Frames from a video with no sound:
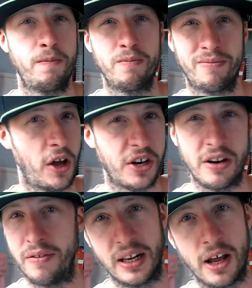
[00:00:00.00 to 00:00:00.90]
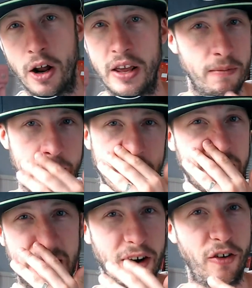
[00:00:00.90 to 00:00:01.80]
I don't even think there'll even be a
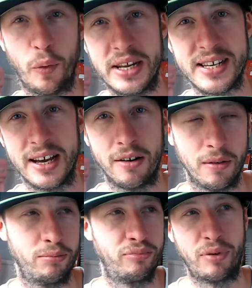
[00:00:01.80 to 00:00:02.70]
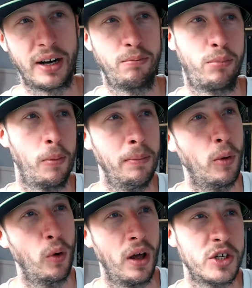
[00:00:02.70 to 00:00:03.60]
year of when it's out. Probably
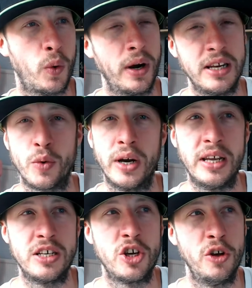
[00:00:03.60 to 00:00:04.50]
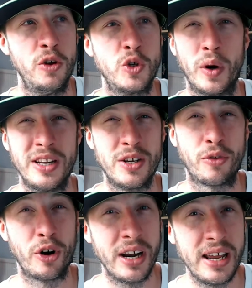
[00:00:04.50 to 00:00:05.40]
more like 2022, 23.